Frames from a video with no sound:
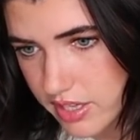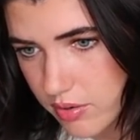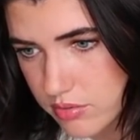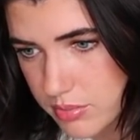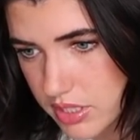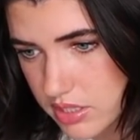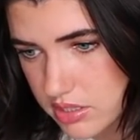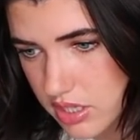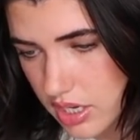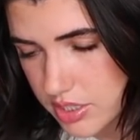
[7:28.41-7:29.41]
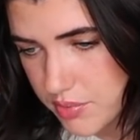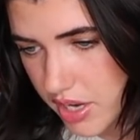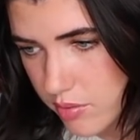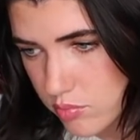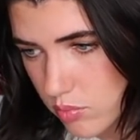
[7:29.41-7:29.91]
That would be exactly what
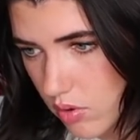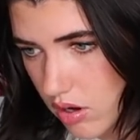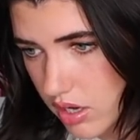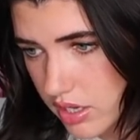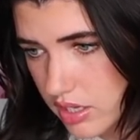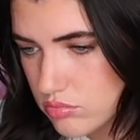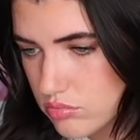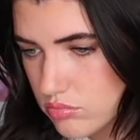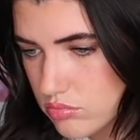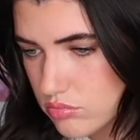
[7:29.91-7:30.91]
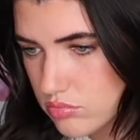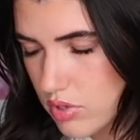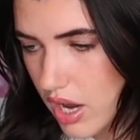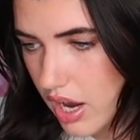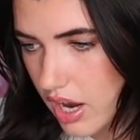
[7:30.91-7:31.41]
I would want.
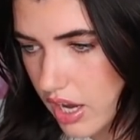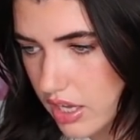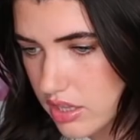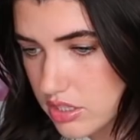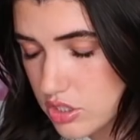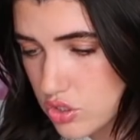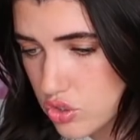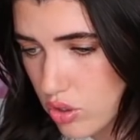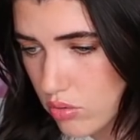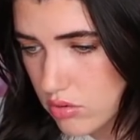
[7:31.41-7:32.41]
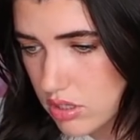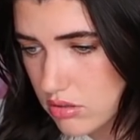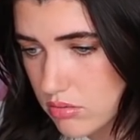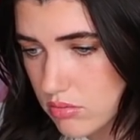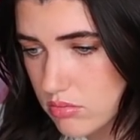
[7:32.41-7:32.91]
Hi, this is so
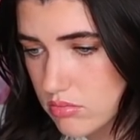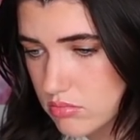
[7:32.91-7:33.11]
cute.